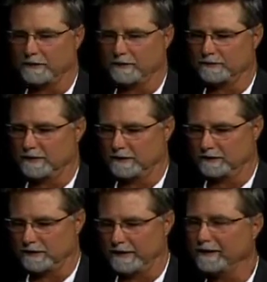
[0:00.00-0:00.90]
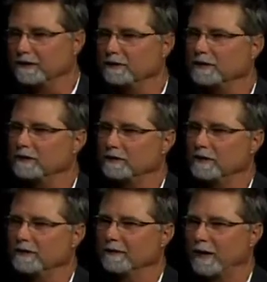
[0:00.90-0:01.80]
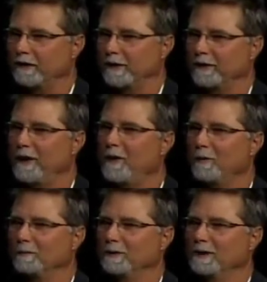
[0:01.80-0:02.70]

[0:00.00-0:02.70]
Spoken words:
is inconsistent around our home.